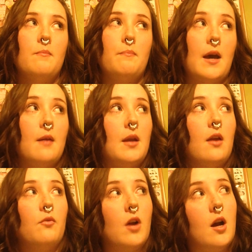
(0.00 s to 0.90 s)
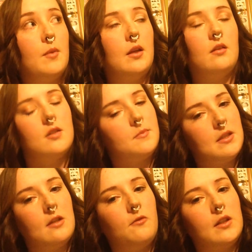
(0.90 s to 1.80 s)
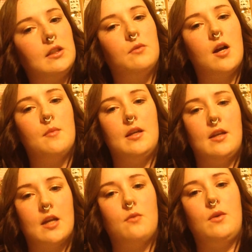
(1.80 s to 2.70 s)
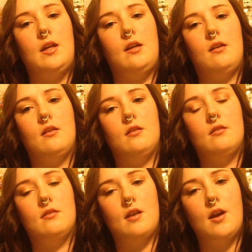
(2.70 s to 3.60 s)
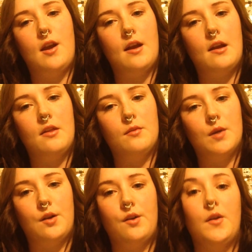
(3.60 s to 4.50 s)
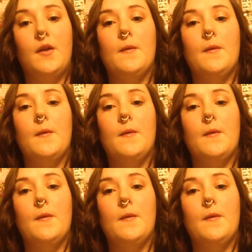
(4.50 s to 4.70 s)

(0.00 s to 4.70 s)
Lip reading: Batman, Robin, specifically Robin, Nightwing, and the Red Hood